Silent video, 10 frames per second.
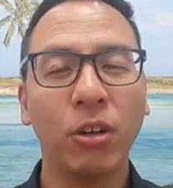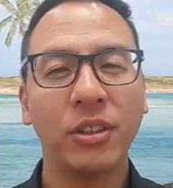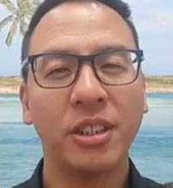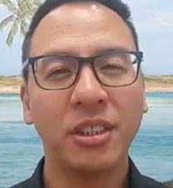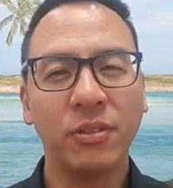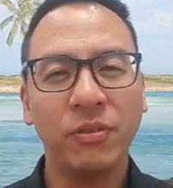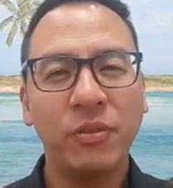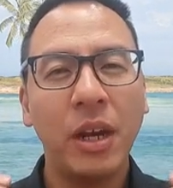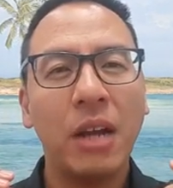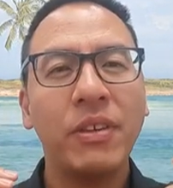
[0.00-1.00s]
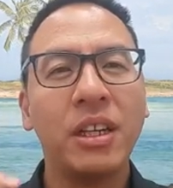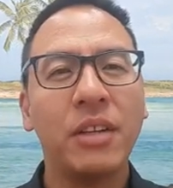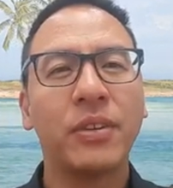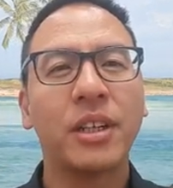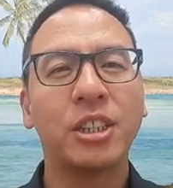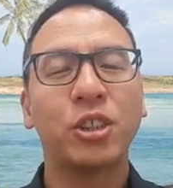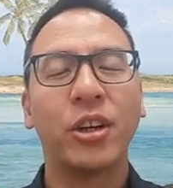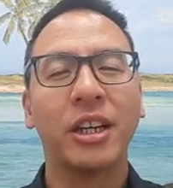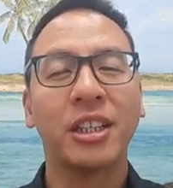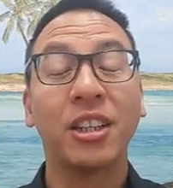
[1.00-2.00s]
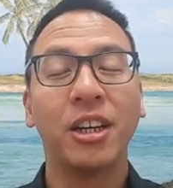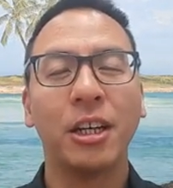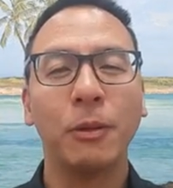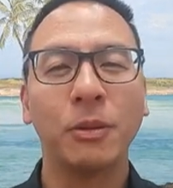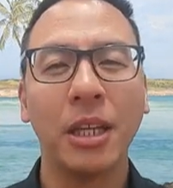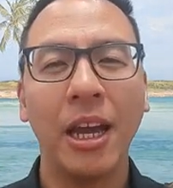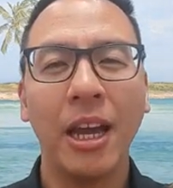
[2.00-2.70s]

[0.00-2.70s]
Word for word: over these very, very difficult, trying times.